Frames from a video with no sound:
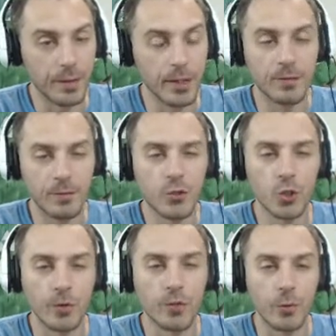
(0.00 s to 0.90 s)
it
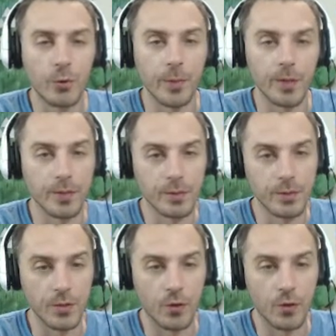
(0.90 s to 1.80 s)
served its purpose.
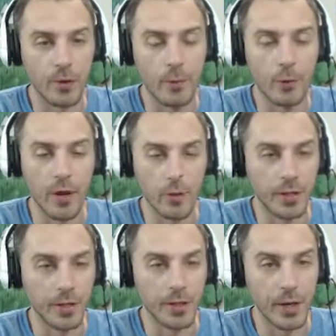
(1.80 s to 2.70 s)
So I'm okay with it
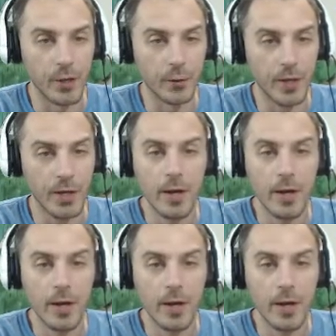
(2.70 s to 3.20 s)
getting KO'd.